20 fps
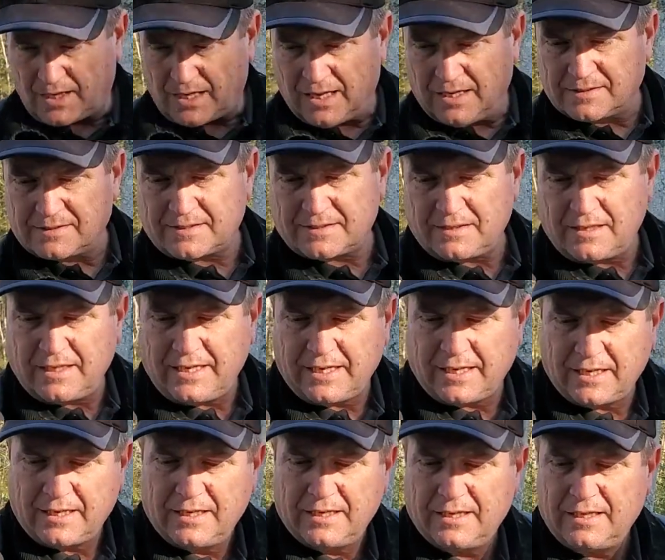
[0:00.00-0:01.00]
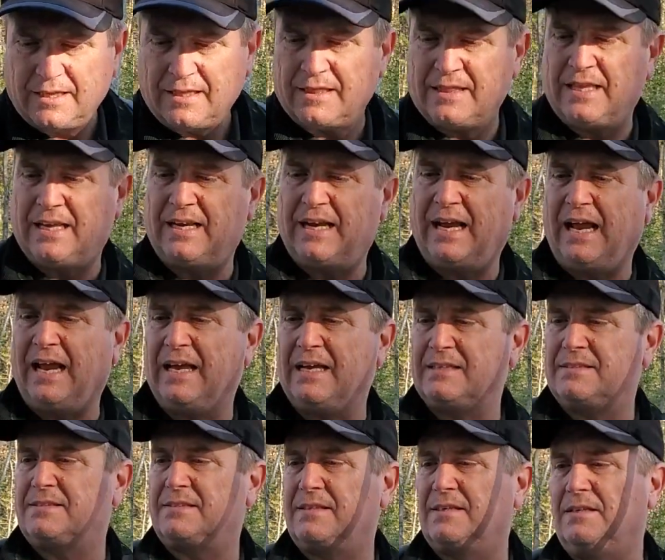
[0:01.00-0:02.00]
a sling that
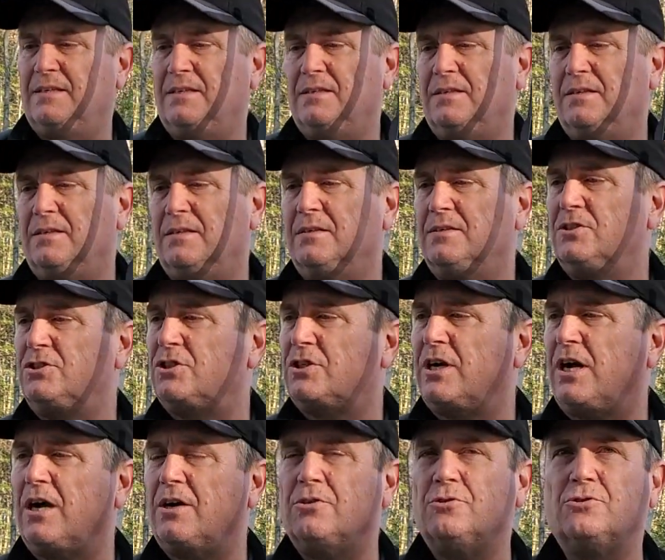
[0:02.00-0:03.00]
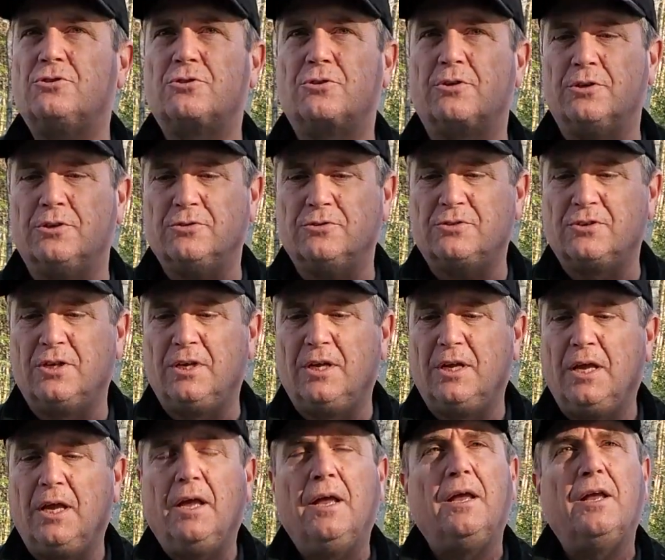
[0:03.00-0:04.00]
has Chicago screws,
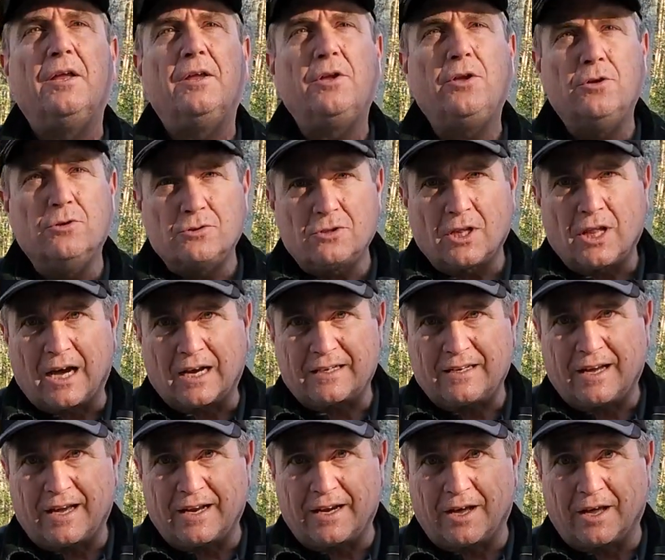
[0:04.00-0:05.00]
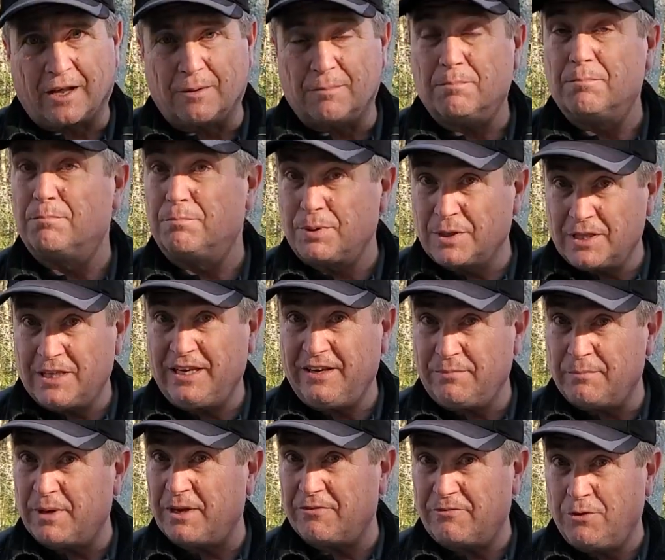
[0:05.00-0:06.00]
use Loctite on them. Believe
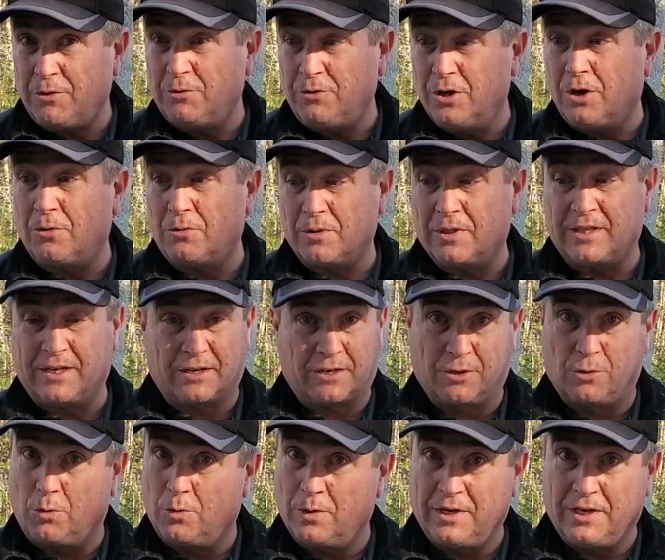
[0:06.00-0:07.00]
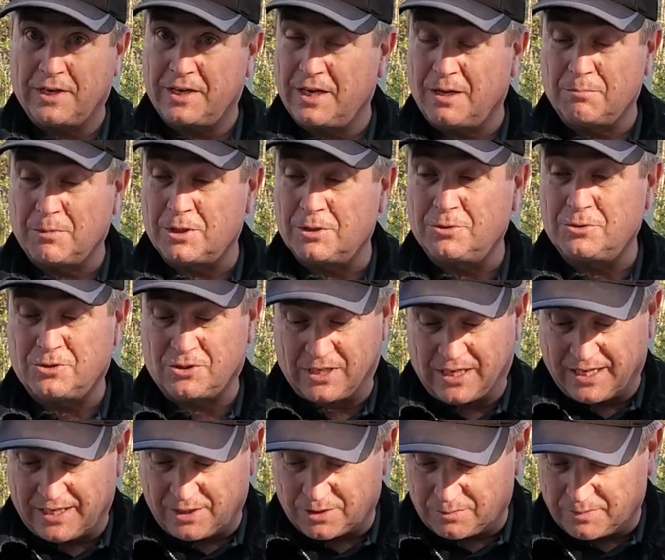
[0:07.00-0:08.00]
me, if you don't, they're going to come loose
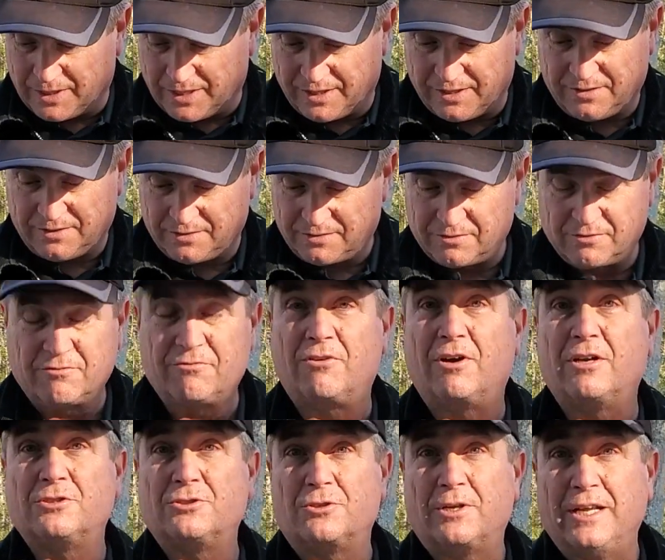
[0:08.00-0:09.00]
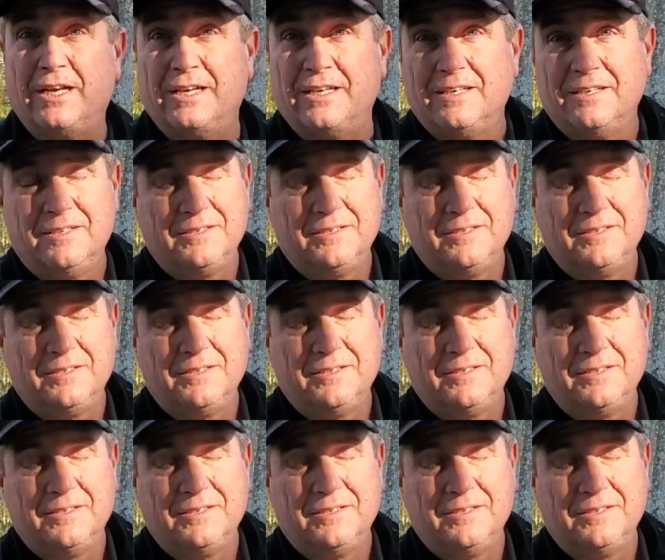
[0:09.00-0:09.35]
and you'll be frustrated.